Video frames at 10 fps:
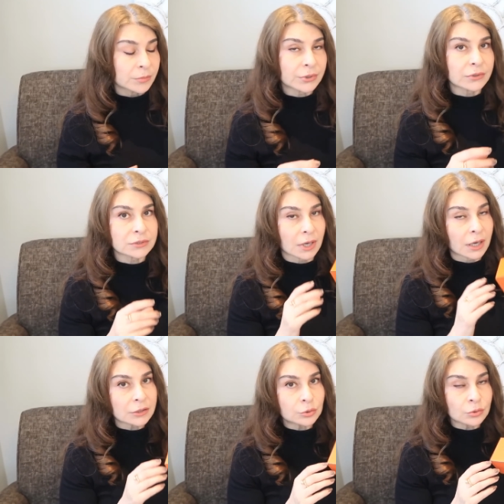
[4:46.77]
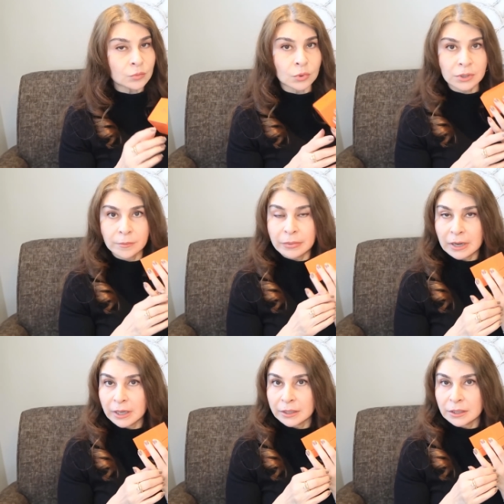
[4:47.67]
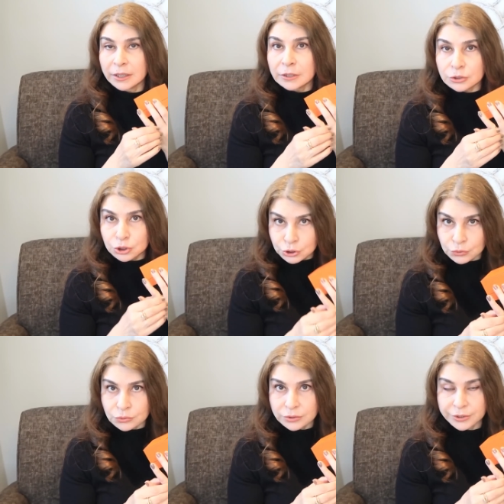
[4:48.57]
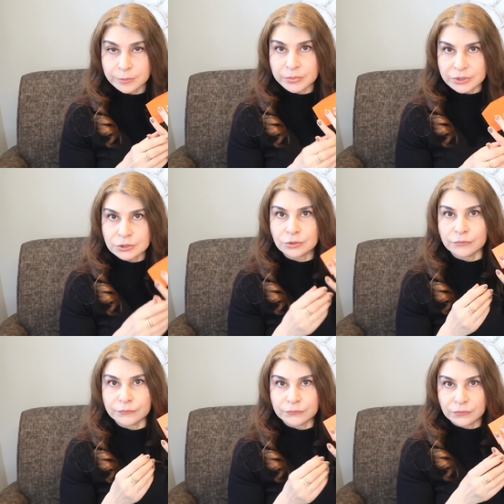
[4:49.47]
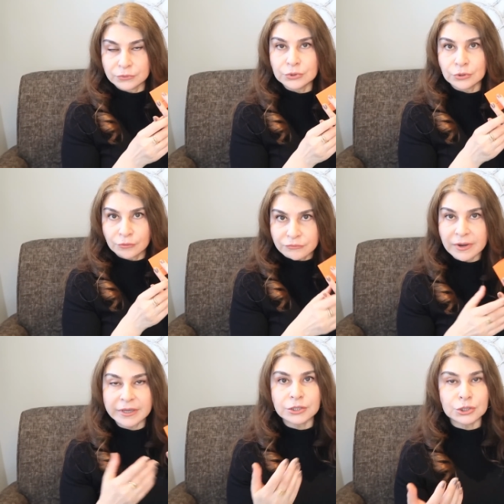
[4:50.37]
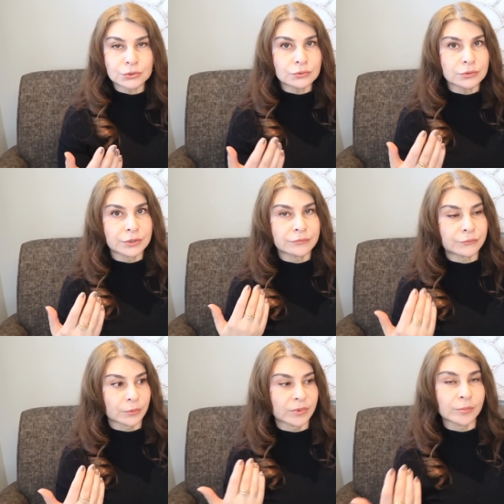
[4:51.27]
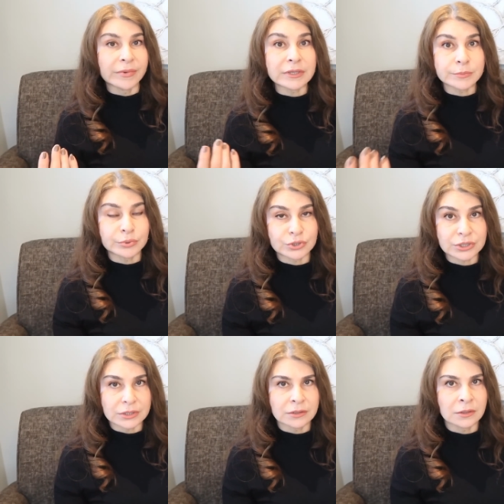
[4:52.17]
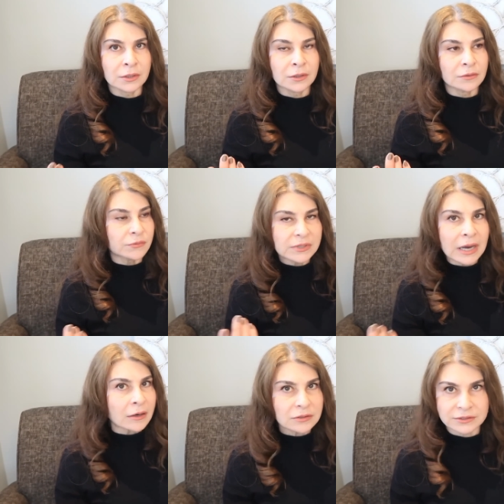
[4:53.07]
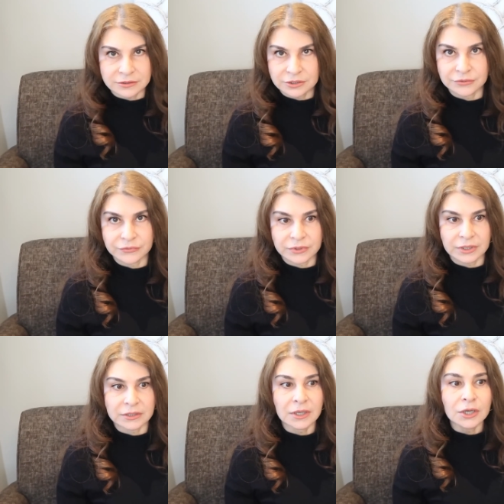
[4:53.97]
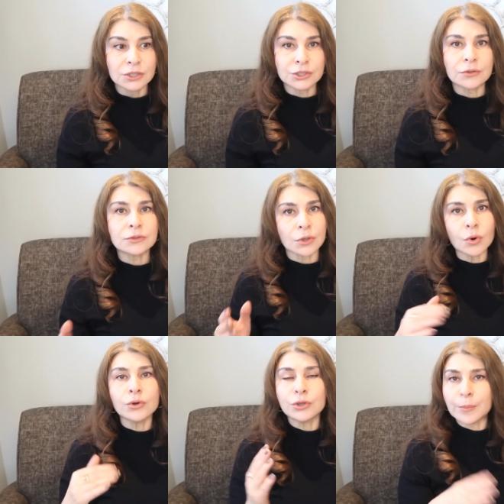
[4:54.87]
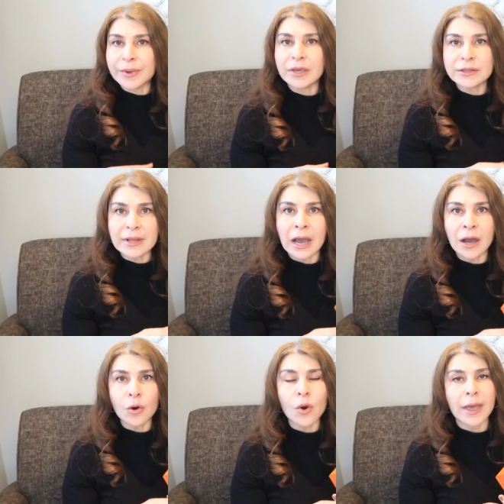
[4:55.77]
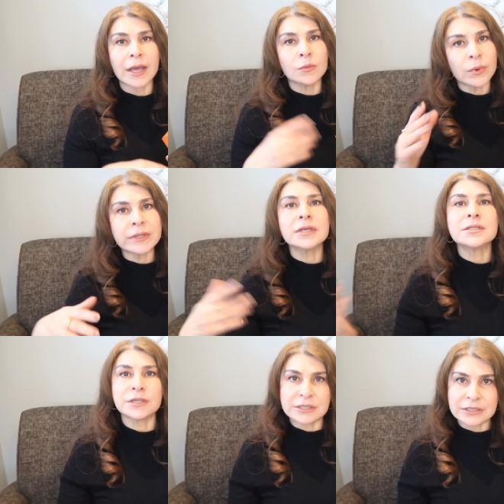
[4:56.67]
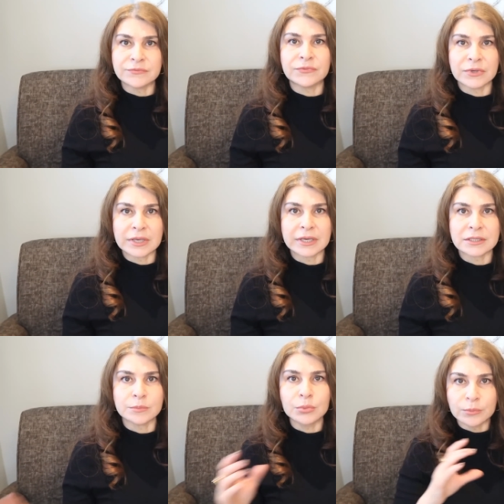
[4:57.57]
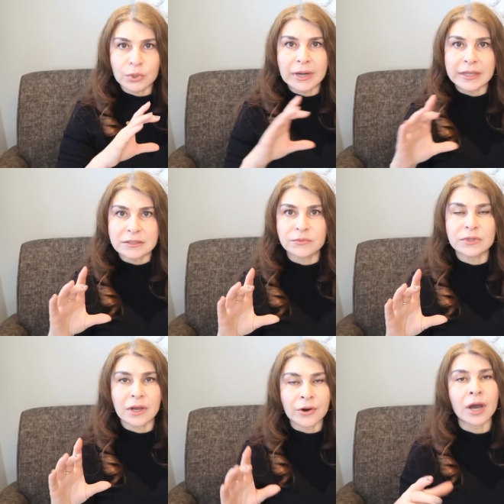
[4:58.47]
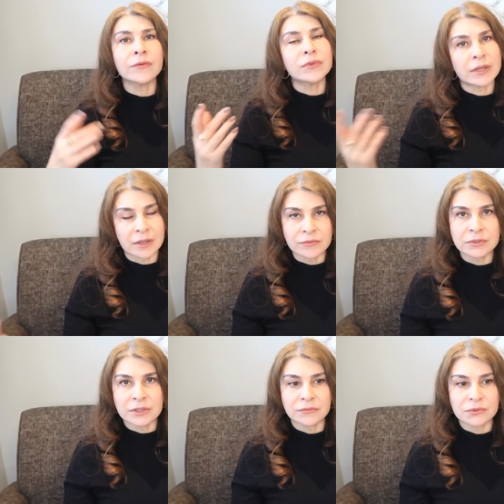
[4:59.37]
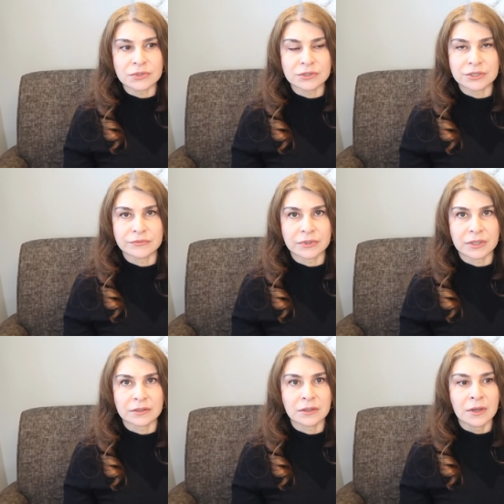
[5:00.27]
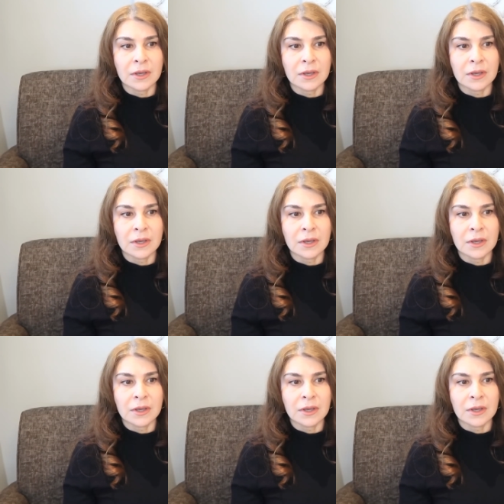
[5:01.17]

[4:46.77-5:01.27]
because I don't want to buy a jewelry piece of, fine jewelry from Hermes boutique without a certificate. She goes, oh, you paid now, and when the certificates, booklets will arrive, then I will give you certificate.